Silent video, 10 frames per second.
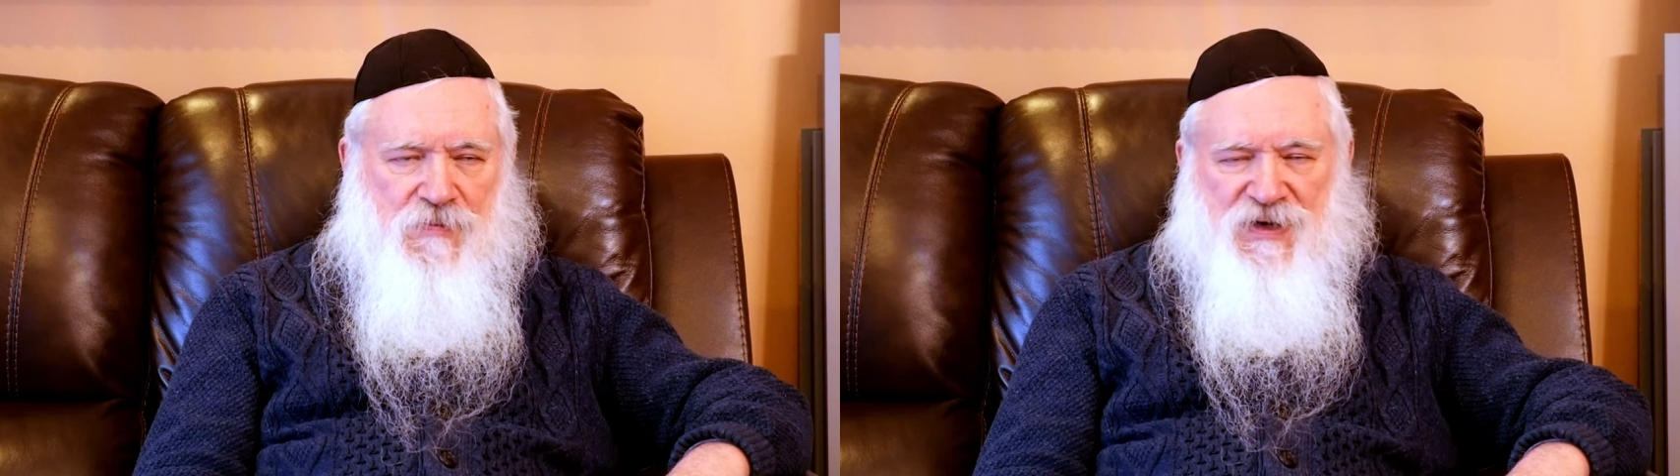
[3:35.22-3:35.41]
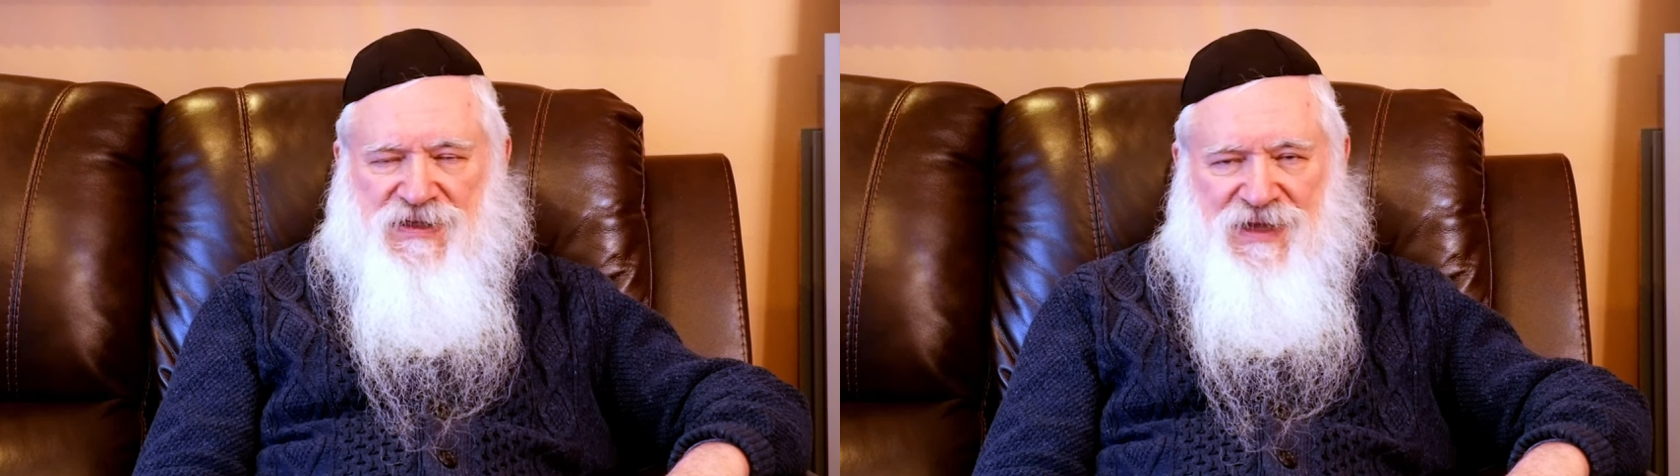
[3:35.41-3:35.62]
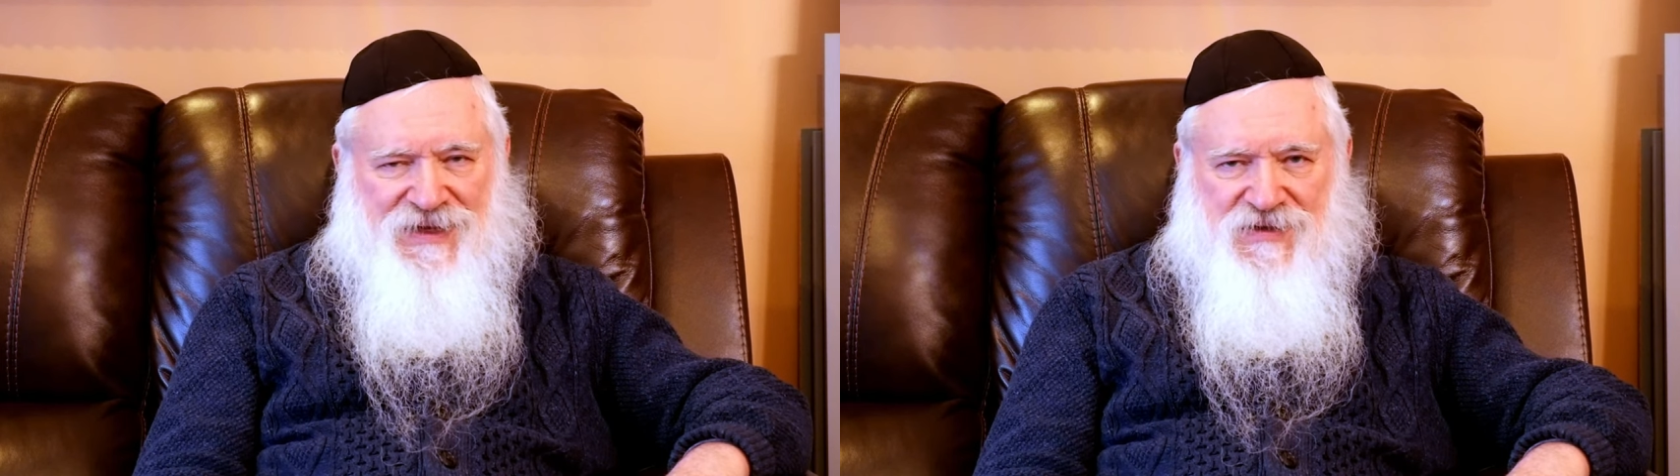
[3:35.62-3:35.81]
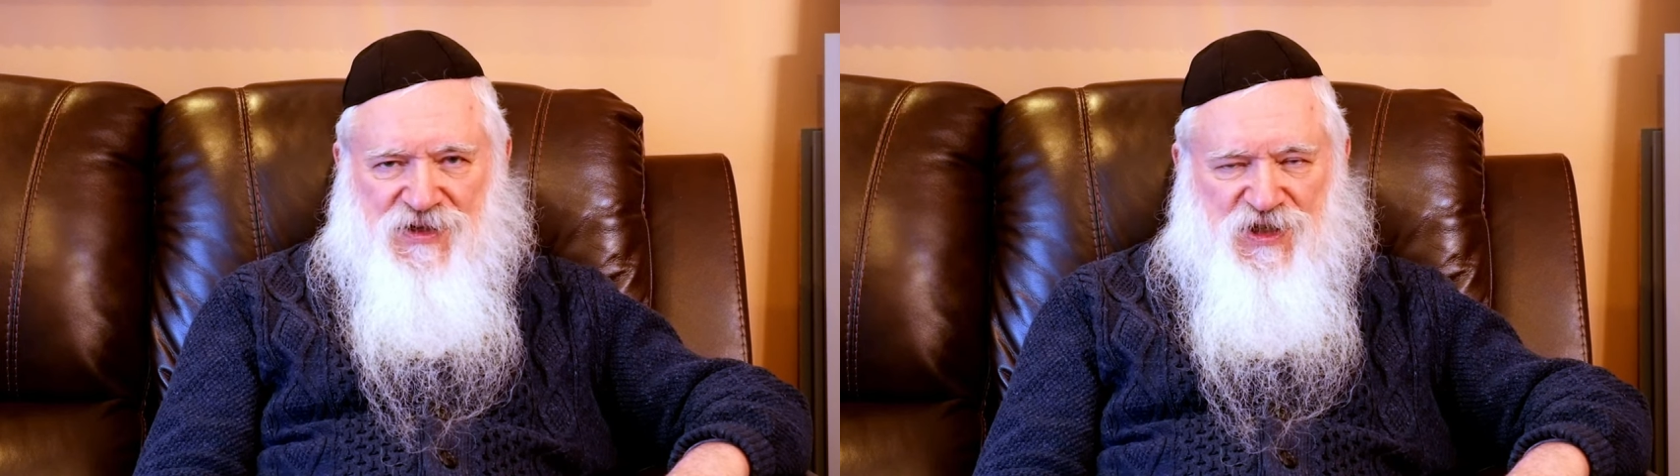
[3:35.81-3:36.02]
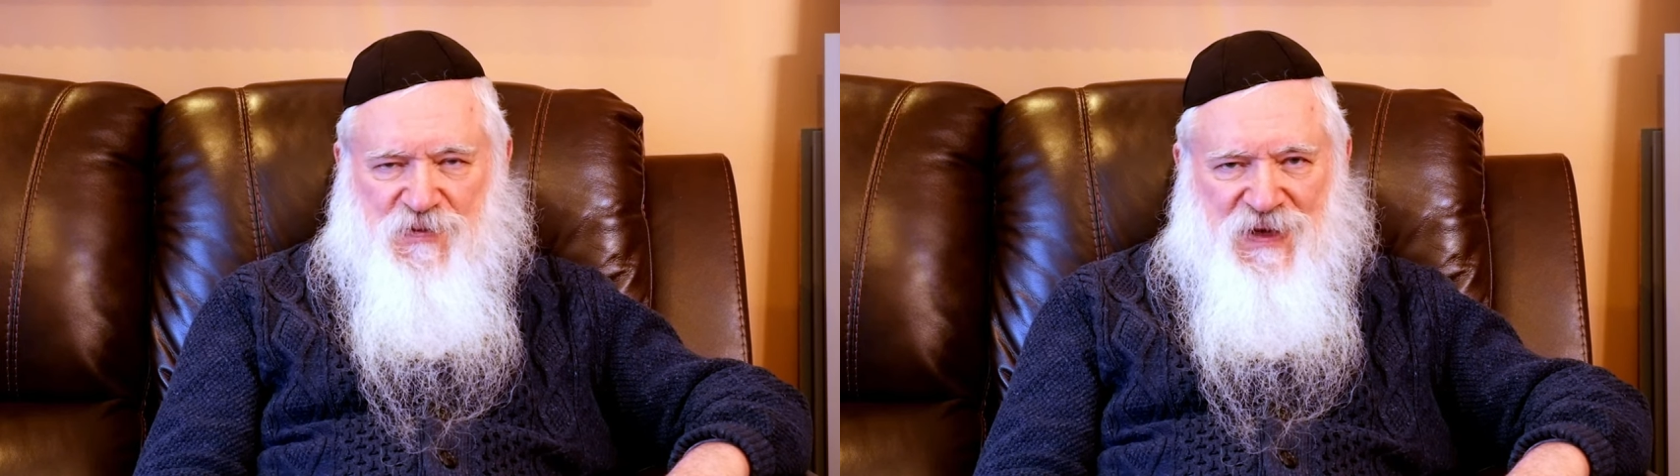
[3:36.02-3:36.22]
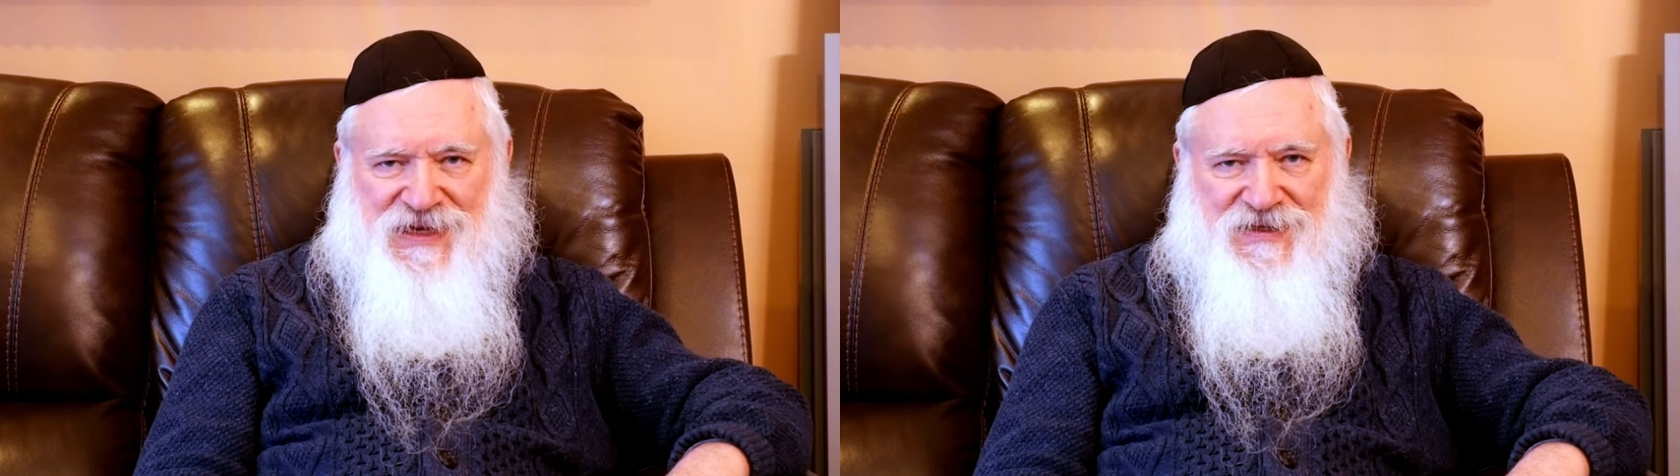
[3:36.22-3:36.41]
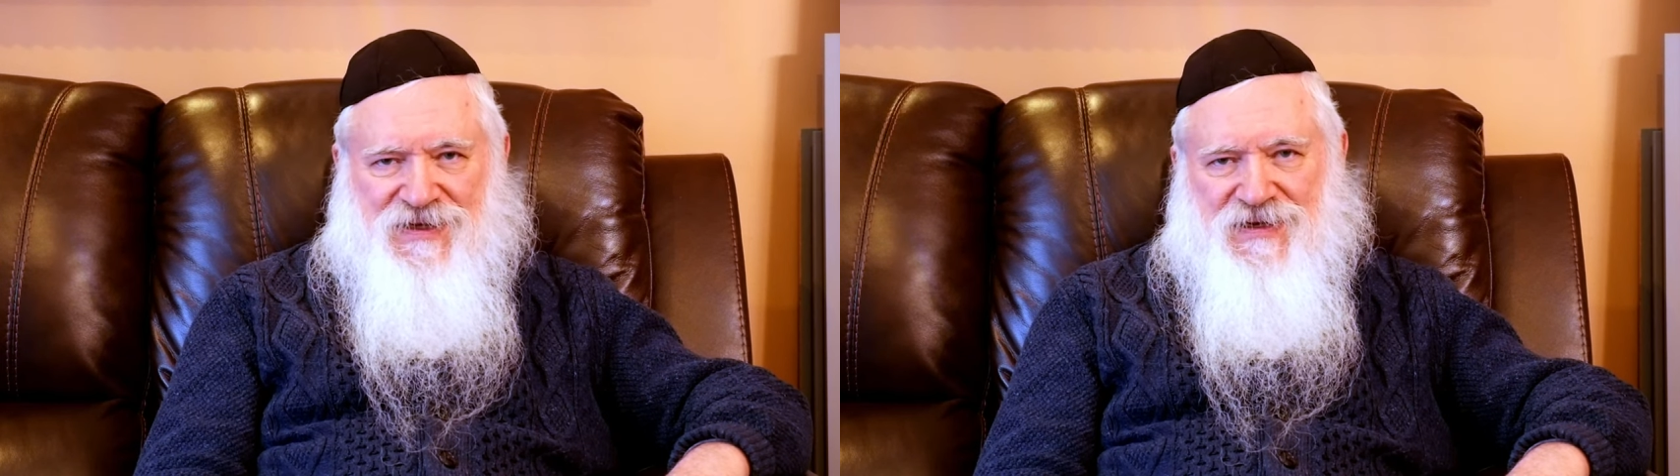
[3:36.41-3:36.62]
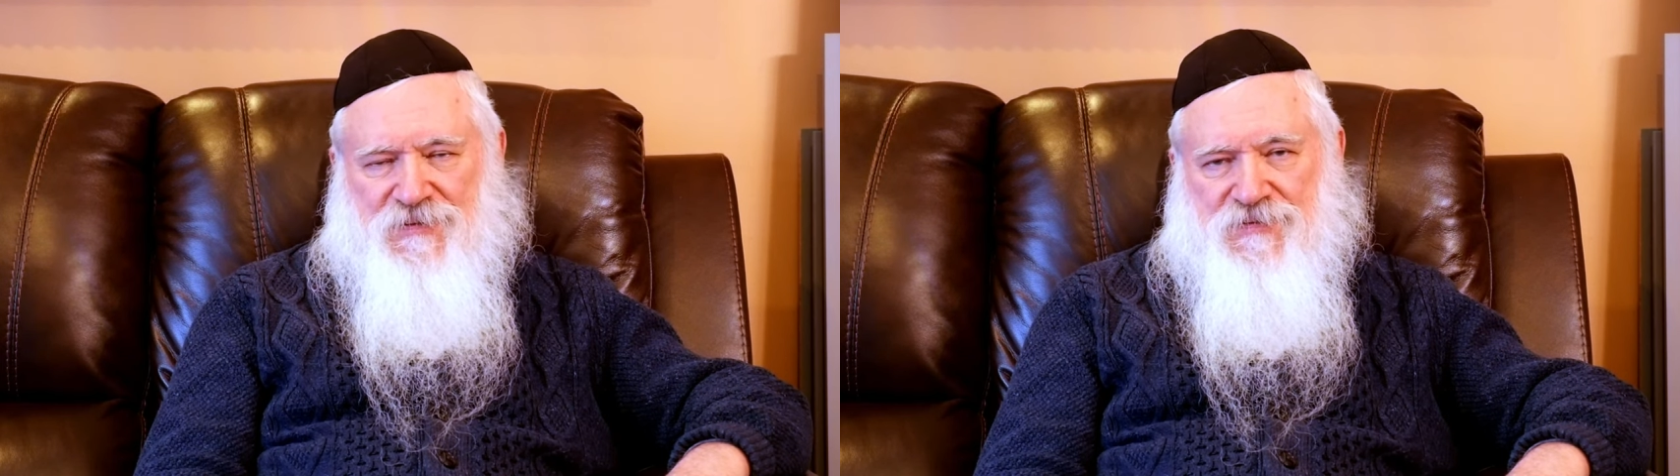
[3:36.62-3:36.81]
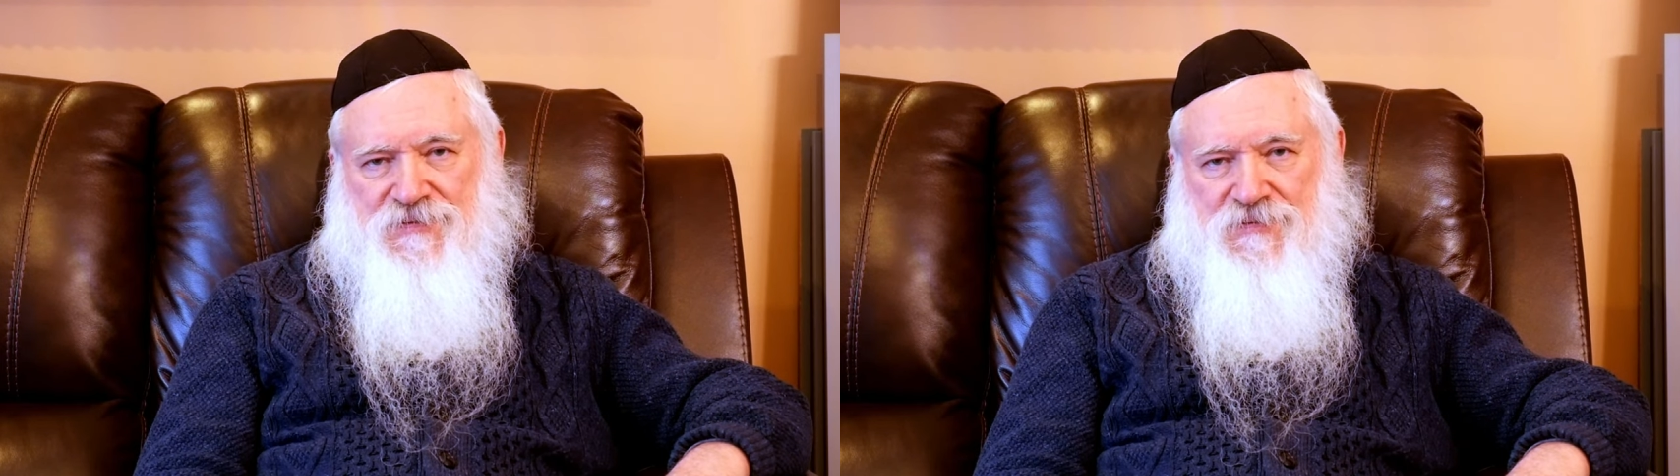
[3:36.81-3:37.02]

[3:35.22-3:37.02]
but not to speak to him.